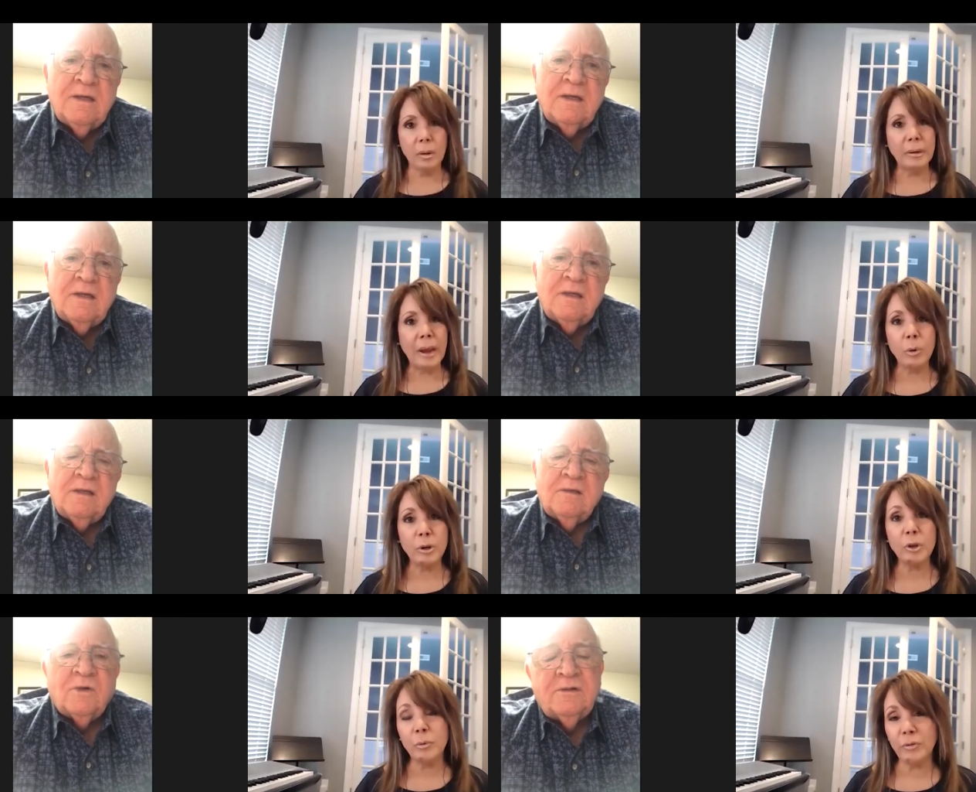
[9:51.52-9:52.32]
Speaker 1: Now,
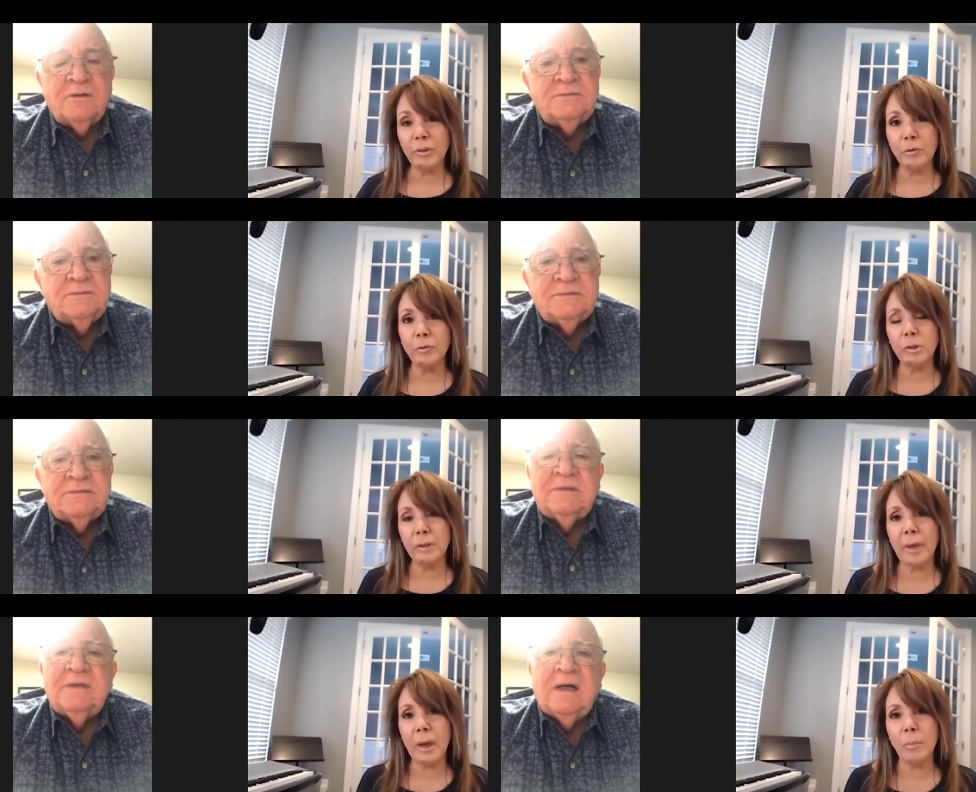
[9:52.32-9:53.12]
were you fearful
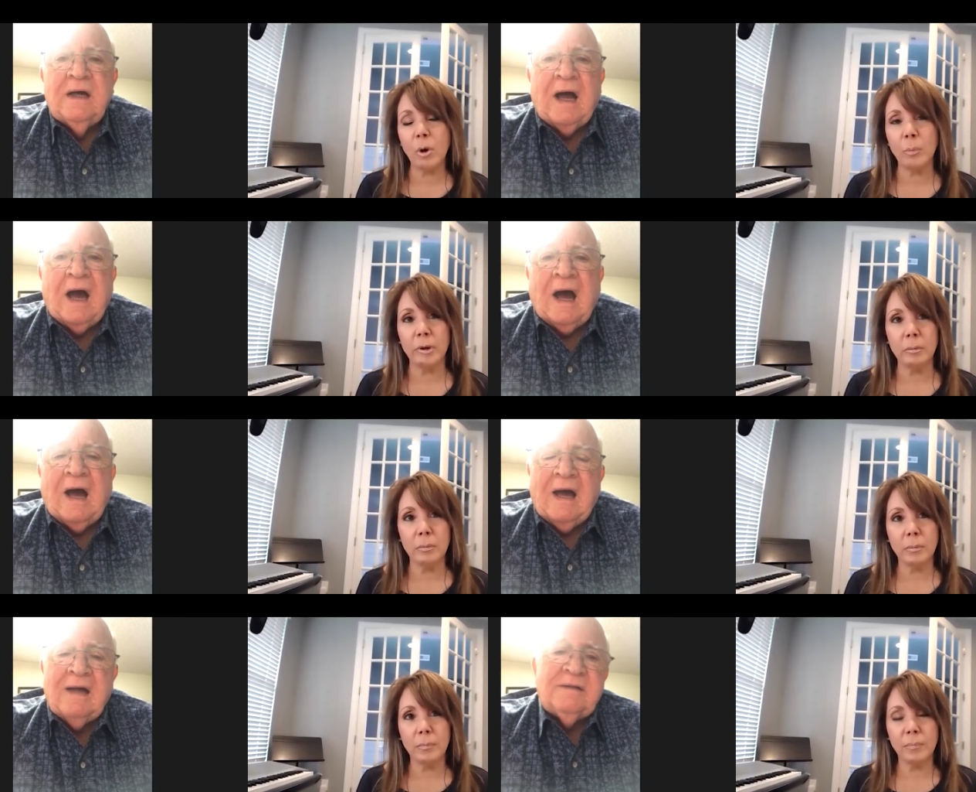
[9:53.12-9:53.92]
at that moment?
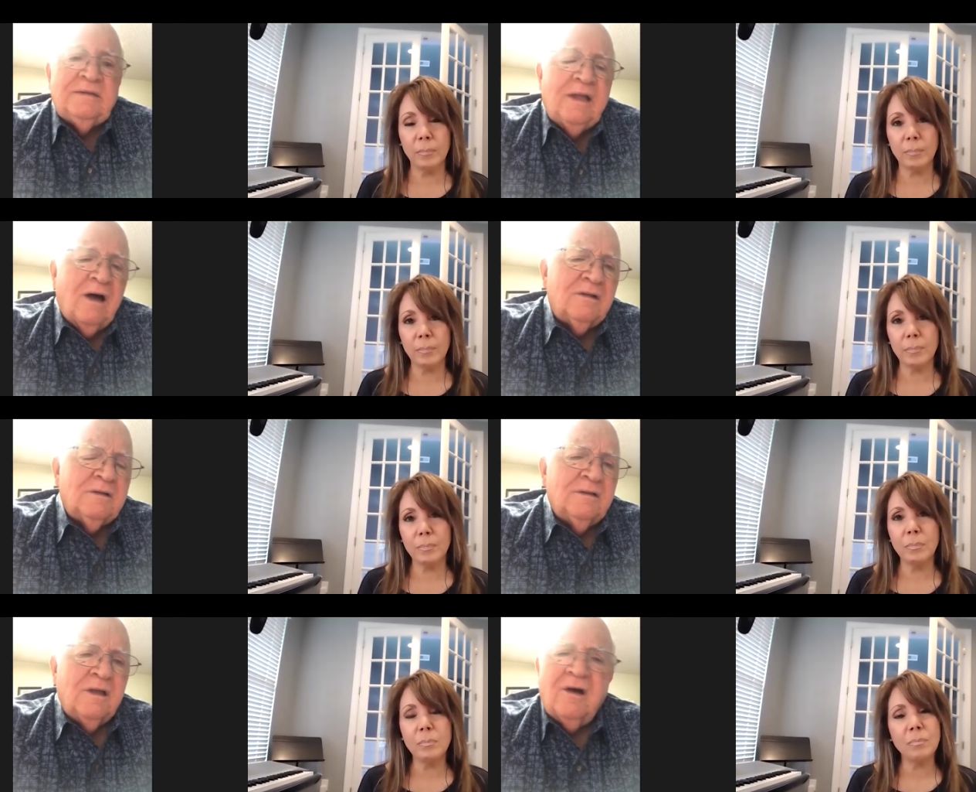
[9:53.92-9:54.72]
Speaker 2: Not,
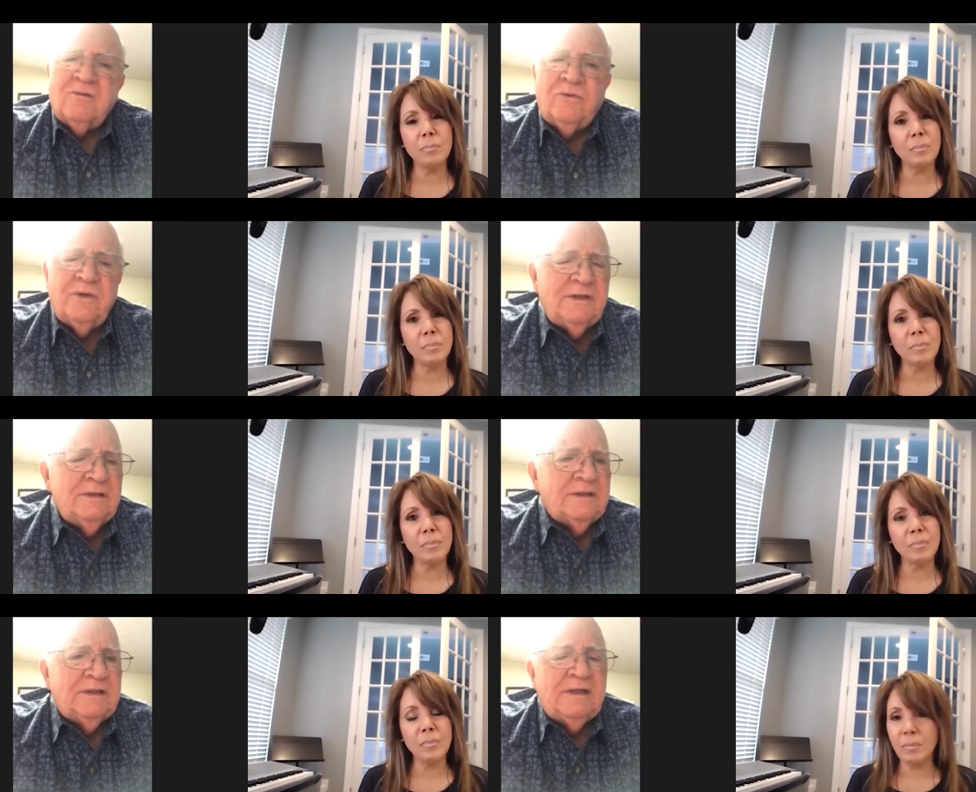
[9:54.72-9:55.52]
not
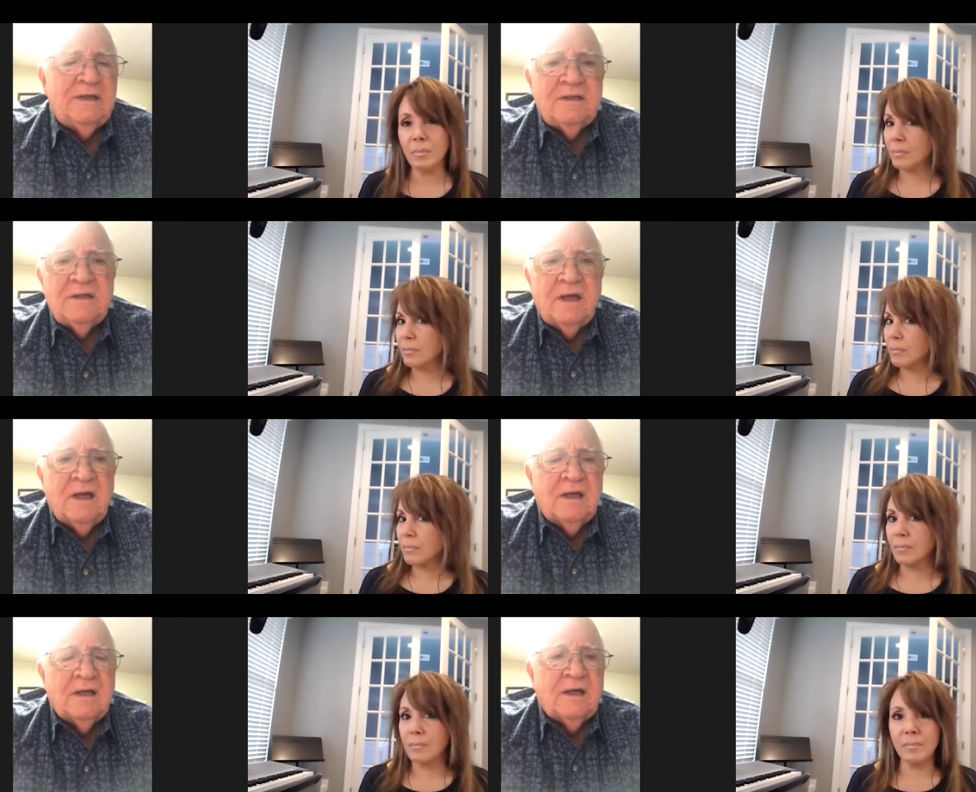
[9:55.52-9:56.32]
really.
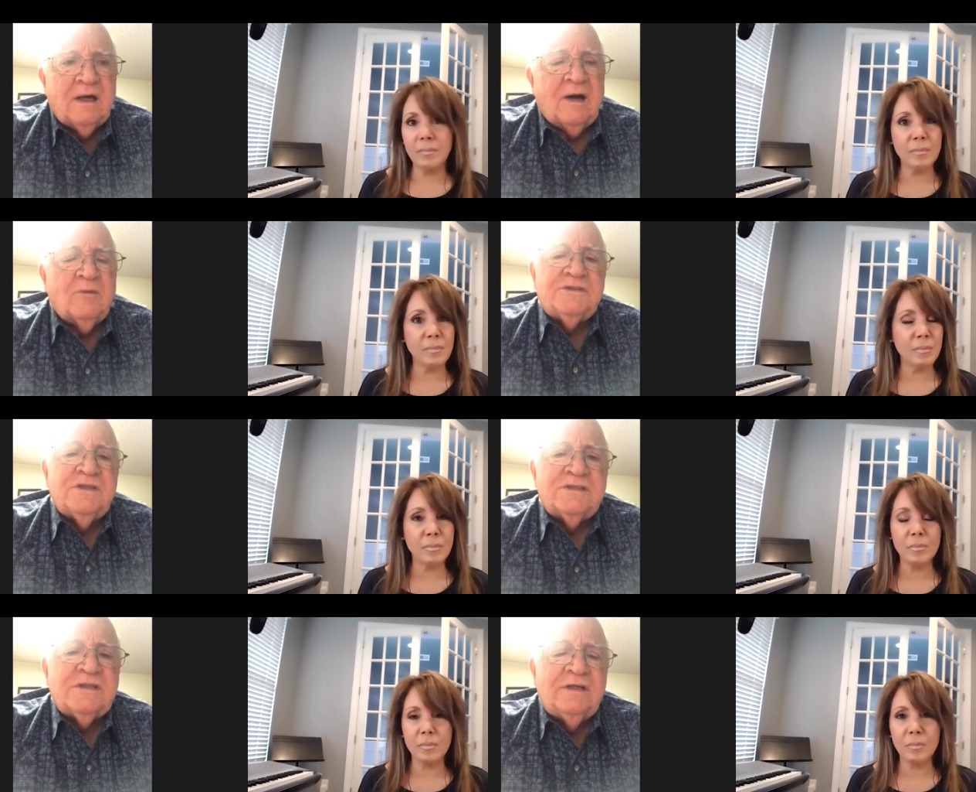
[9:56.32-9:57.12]
I was
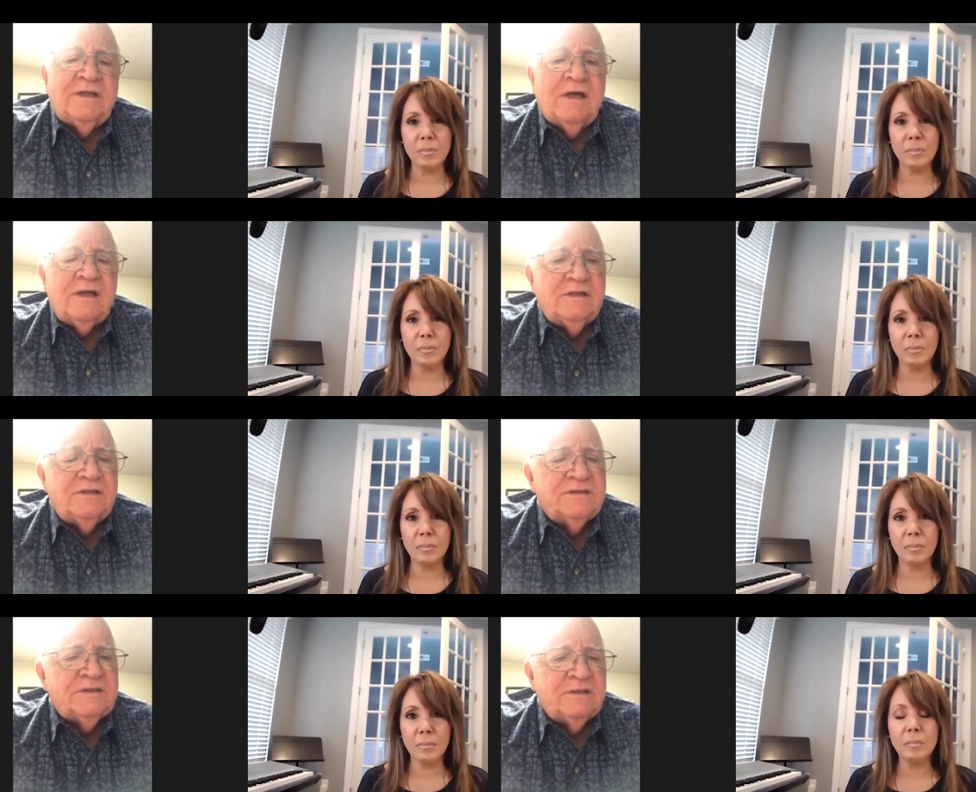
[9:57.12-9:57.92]
just in a
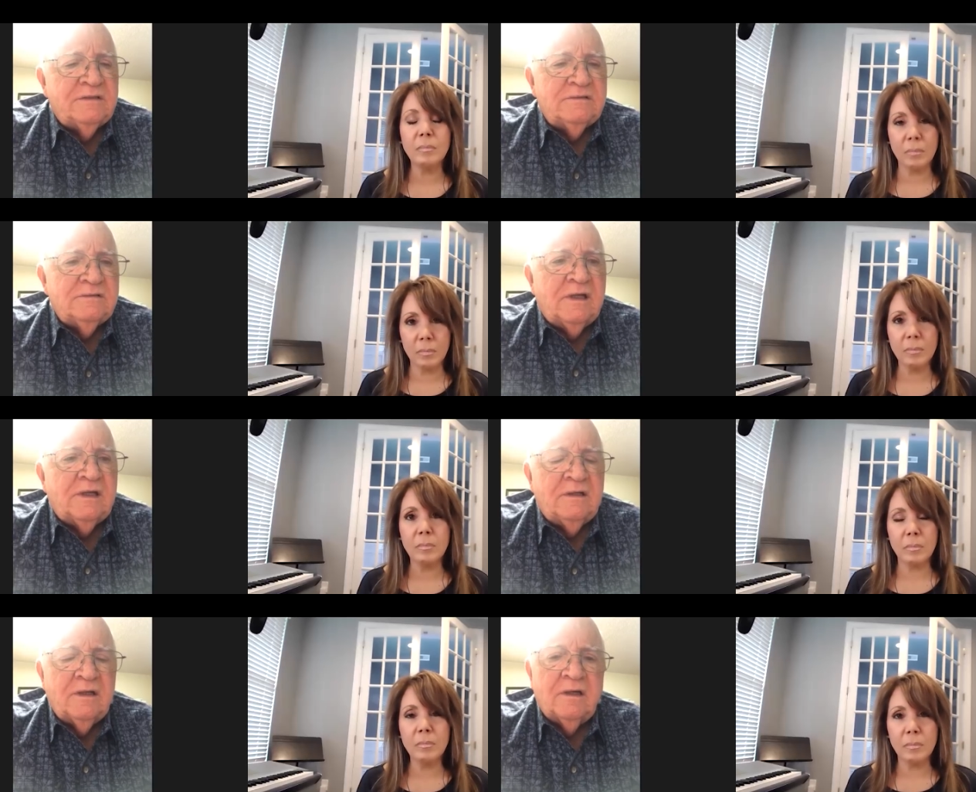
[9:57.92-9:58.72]
daze, and
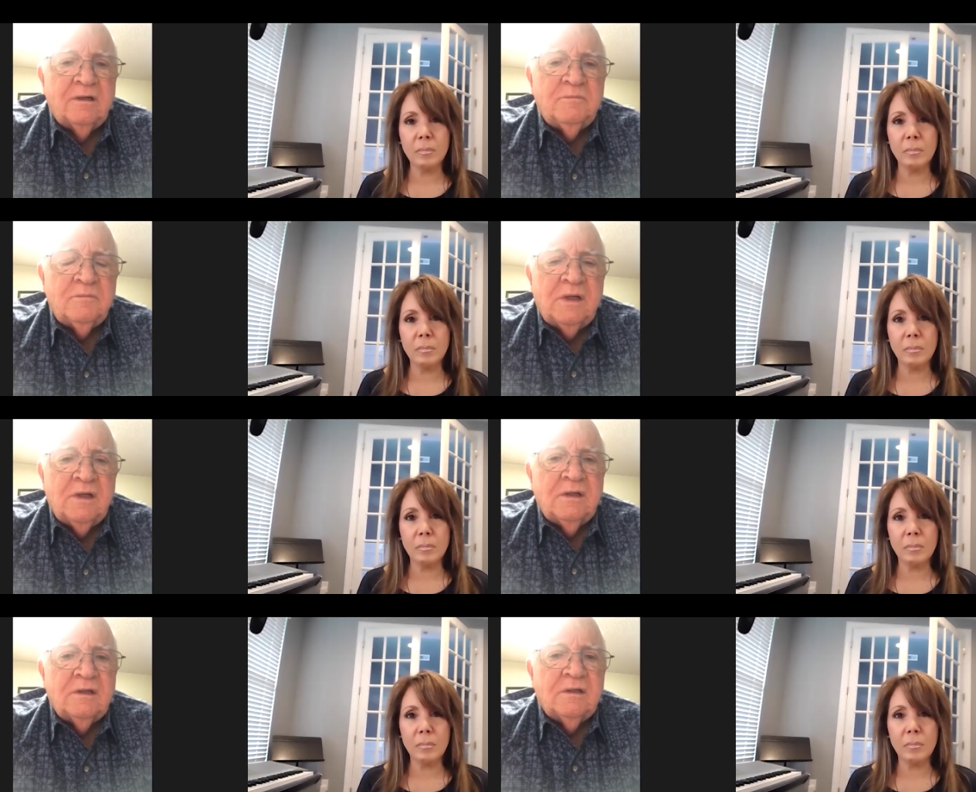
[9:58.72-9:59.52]
and uh,
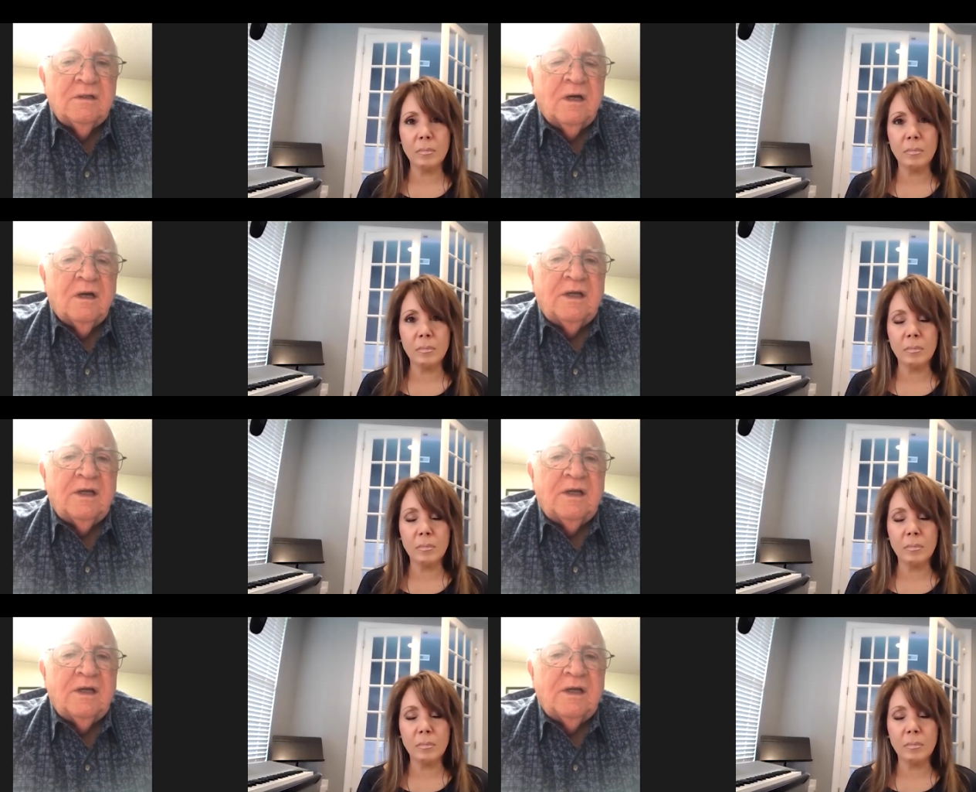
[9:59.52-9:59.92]
Uh,